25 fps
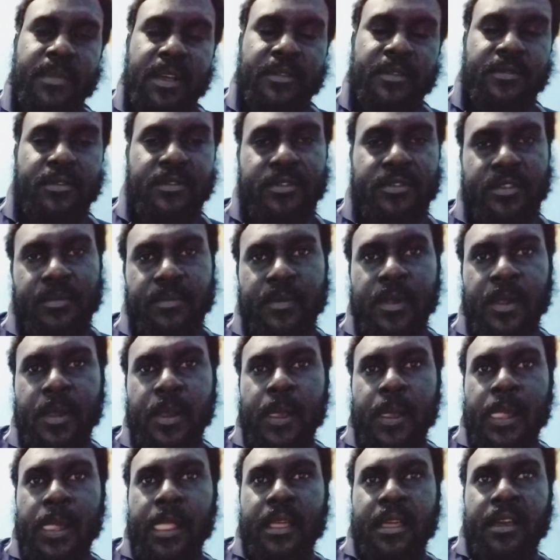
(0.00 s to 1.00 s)
out soon.
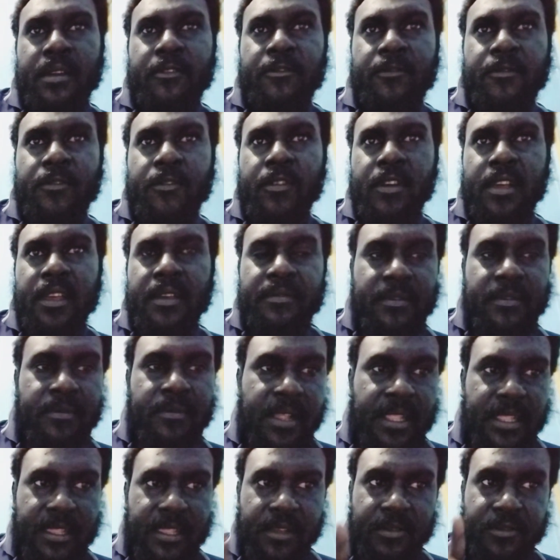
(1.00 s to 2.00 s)
For every
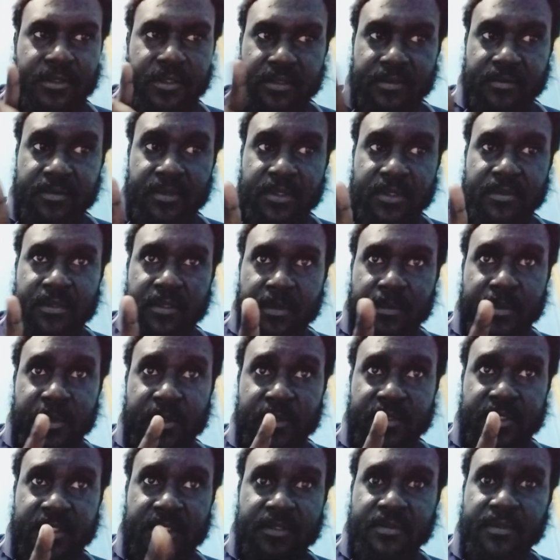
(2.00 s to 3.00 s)
1000 view long
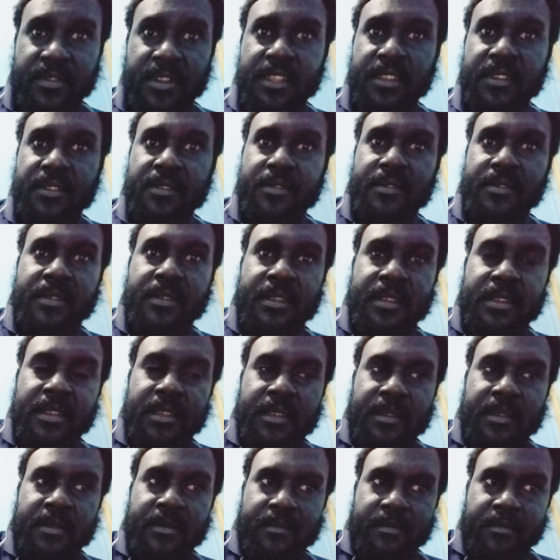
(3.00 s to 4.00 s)
music video
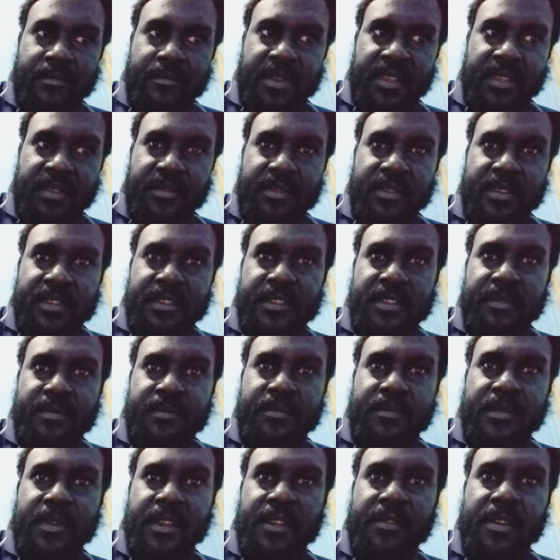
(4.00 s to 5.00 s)
by
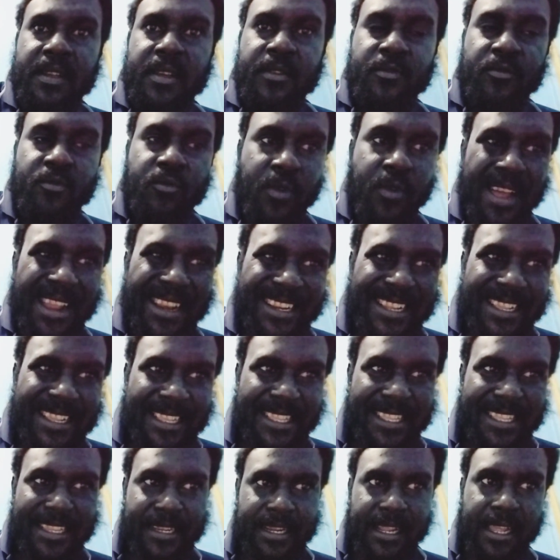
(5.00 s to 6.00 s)
using around 1
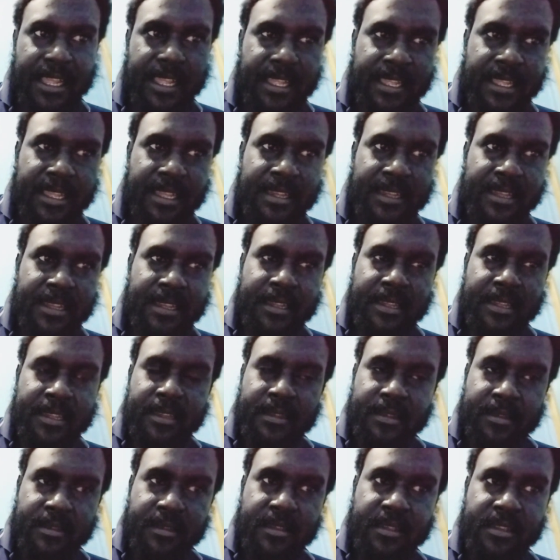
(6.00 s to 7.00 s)
kina.
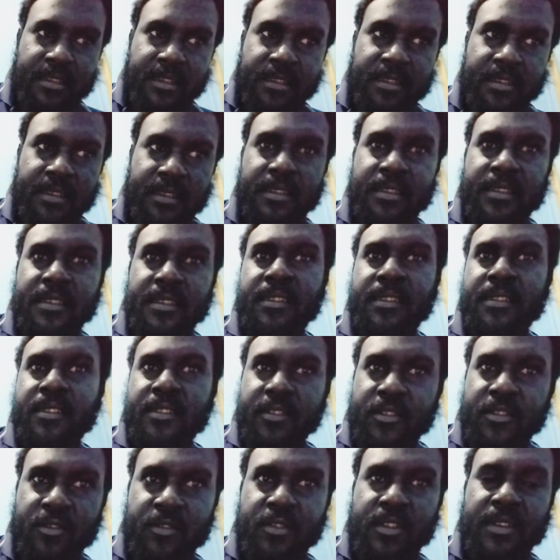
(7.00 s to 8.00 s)
Yeah.
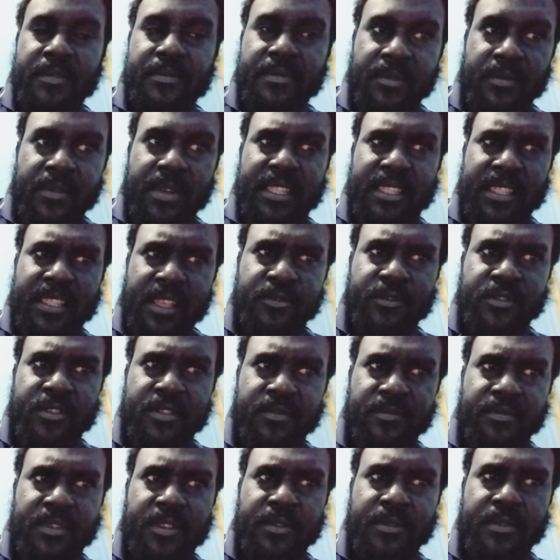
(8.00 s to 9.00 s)
Low every
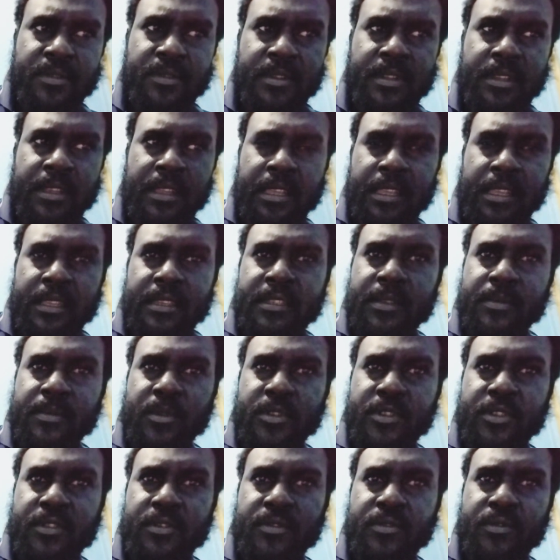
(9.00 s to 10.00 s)
1000 view.
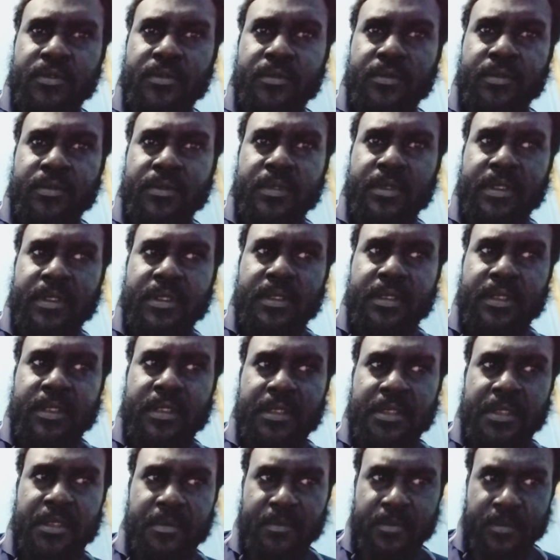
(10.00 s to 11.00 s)
Suppose you
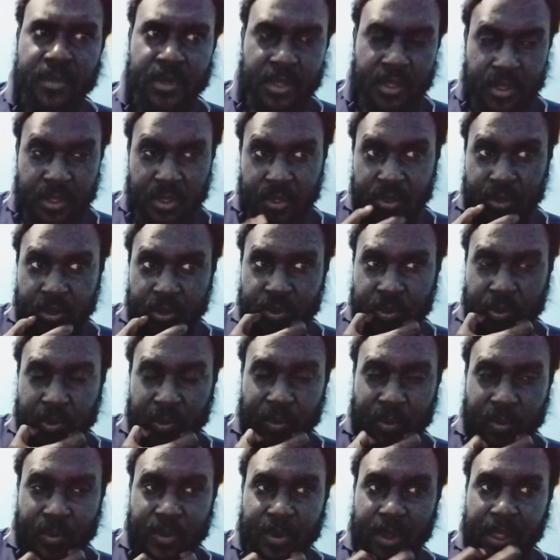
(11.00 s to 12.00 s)
kissing
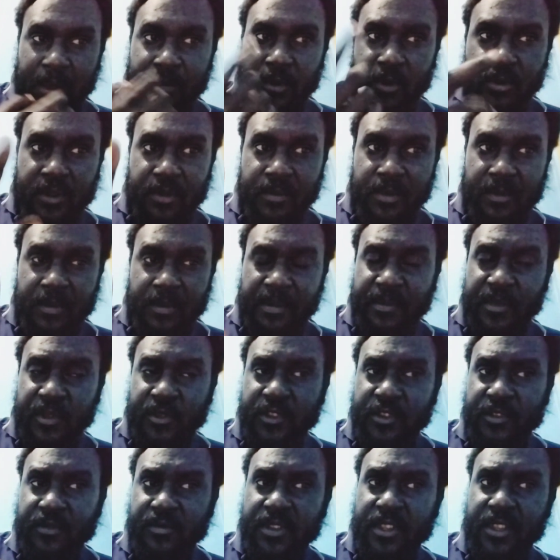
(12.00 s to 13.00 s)
or uploading of the
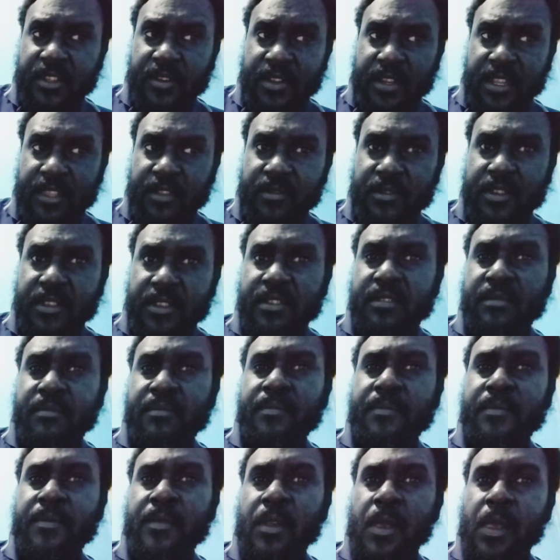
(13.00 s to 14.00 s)
music video na you
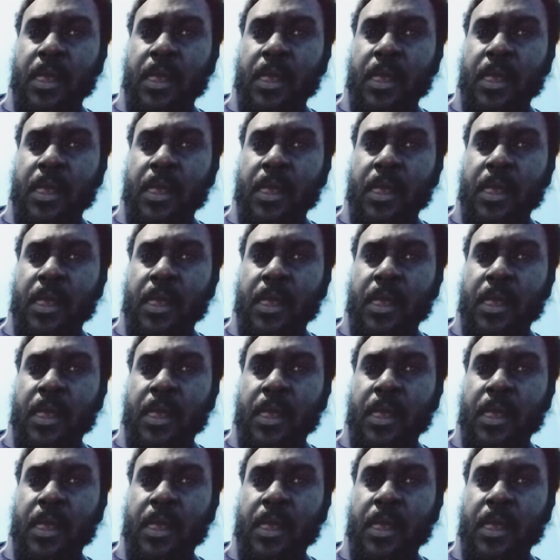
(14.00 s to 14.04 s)
kissing